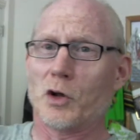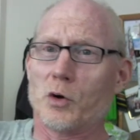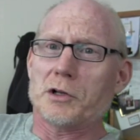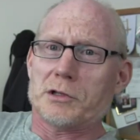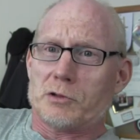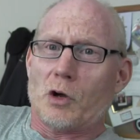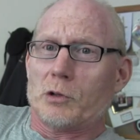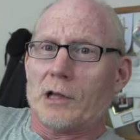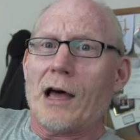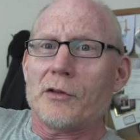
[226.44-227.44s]
don't,
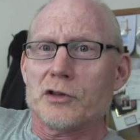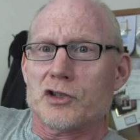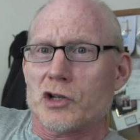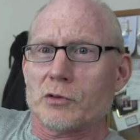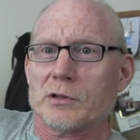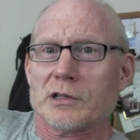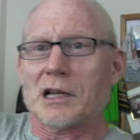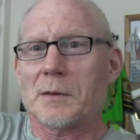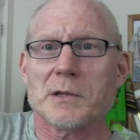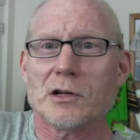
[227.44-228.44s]
don't allow those children to
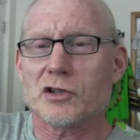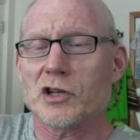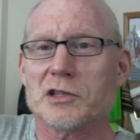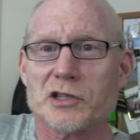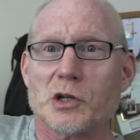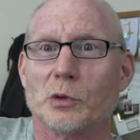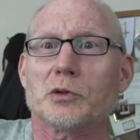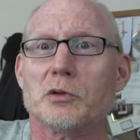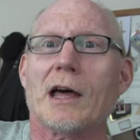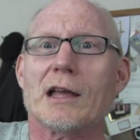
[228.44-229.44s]
come near Jesus, don't
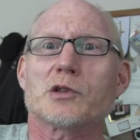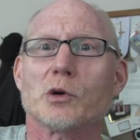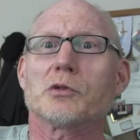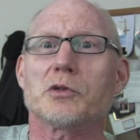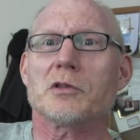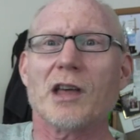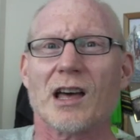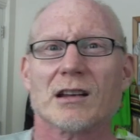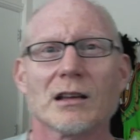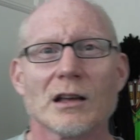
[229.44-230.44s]
do that, don't do
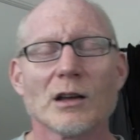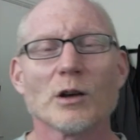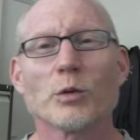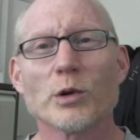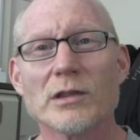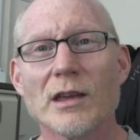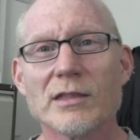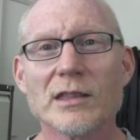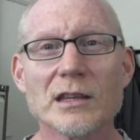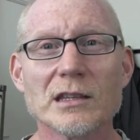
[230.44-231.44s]
that? Were they
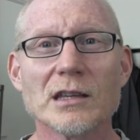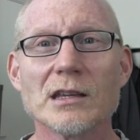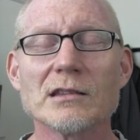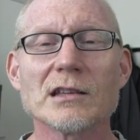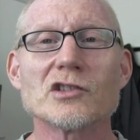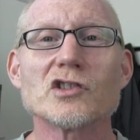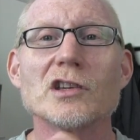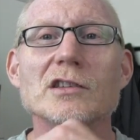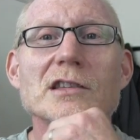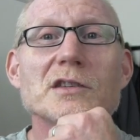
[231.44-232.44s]
thinking that
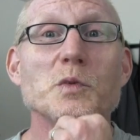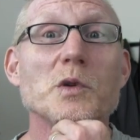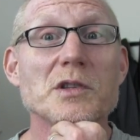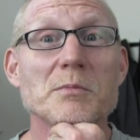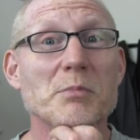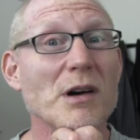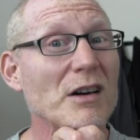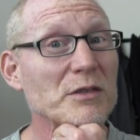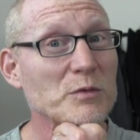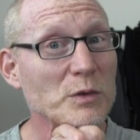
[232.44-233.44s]
Jesus wasn't
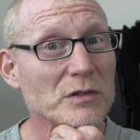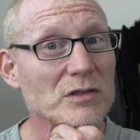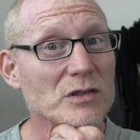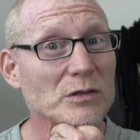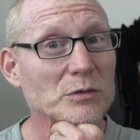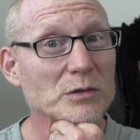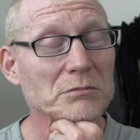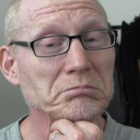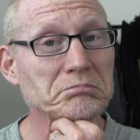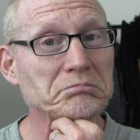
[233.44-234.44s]
bothered with the
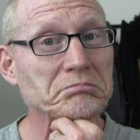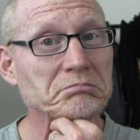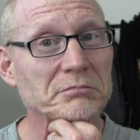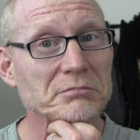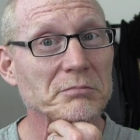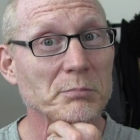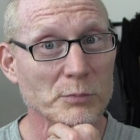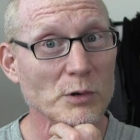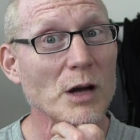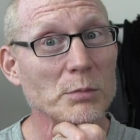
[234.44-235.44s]
children?
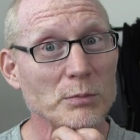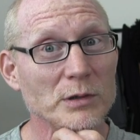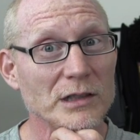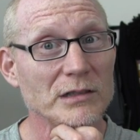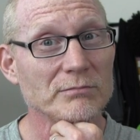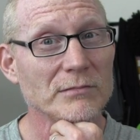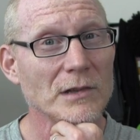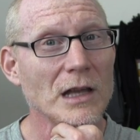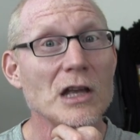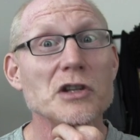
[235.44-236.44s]
Probably.
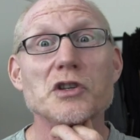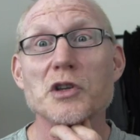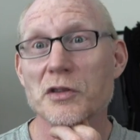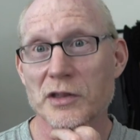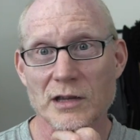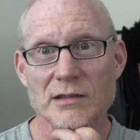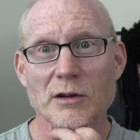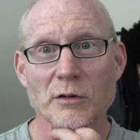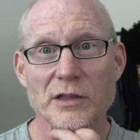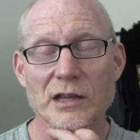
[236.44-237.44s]
Do you think
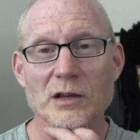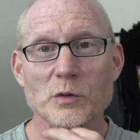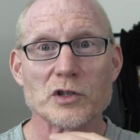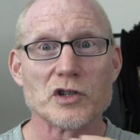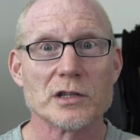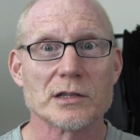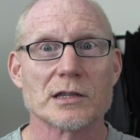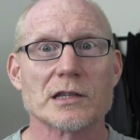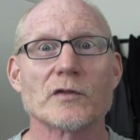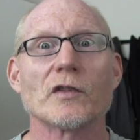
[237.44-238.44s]
they were thinking, well, Jesus
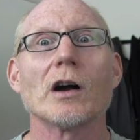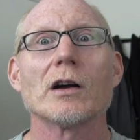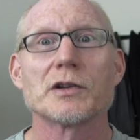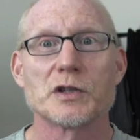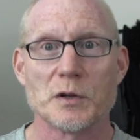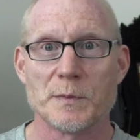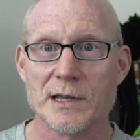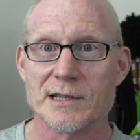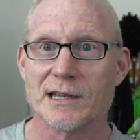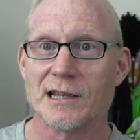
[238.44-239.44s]
is far too
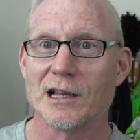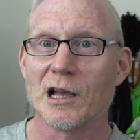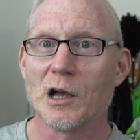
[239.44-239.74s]
busy